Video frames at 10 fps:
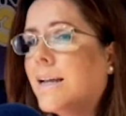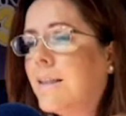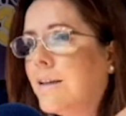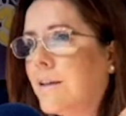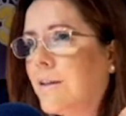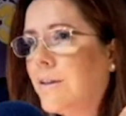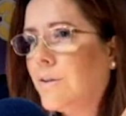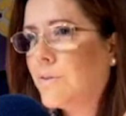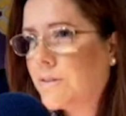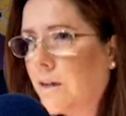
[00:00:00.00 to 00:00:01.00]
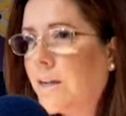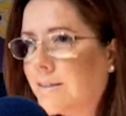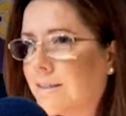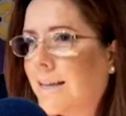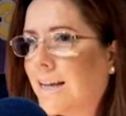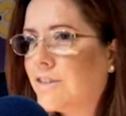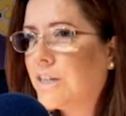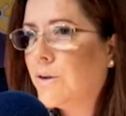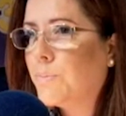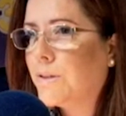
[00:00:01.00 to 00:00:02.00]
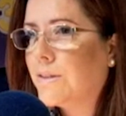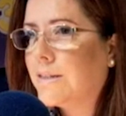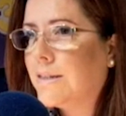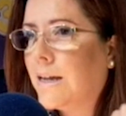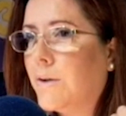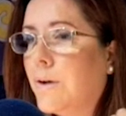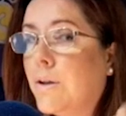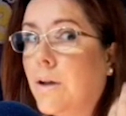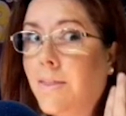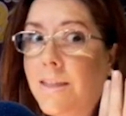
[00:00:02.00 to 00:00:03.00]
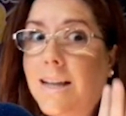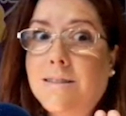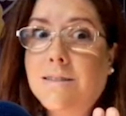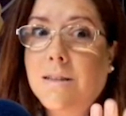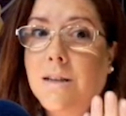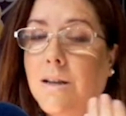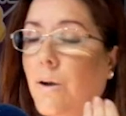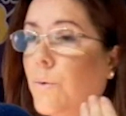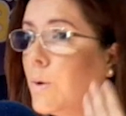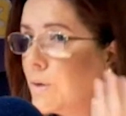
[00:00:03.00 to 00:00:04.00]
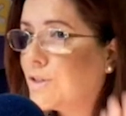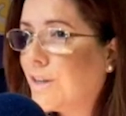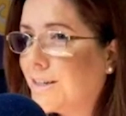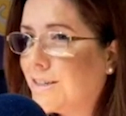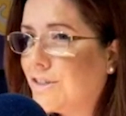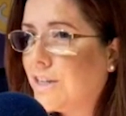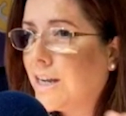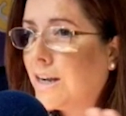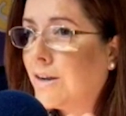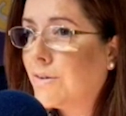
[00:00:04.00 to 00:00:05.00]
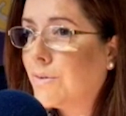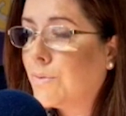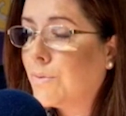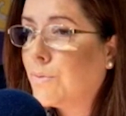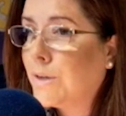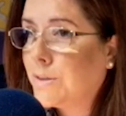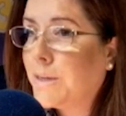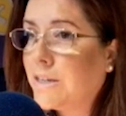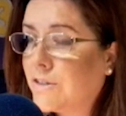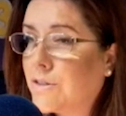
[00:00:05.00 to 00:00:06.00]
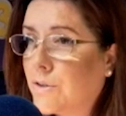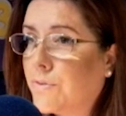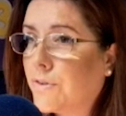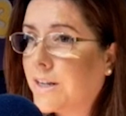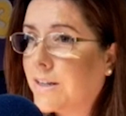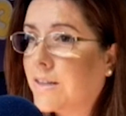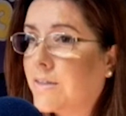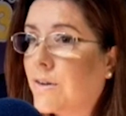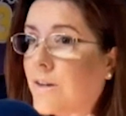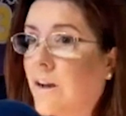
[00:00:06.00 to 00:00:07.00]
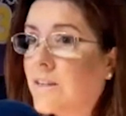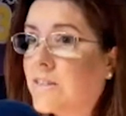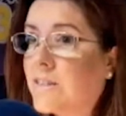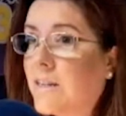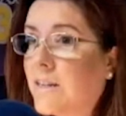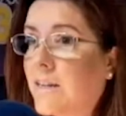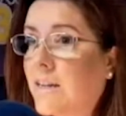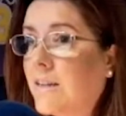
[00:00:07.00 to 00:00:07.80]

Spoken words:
And I think, the science is catching up with it now, and that's what we're trying to share with patients suffering, that they're not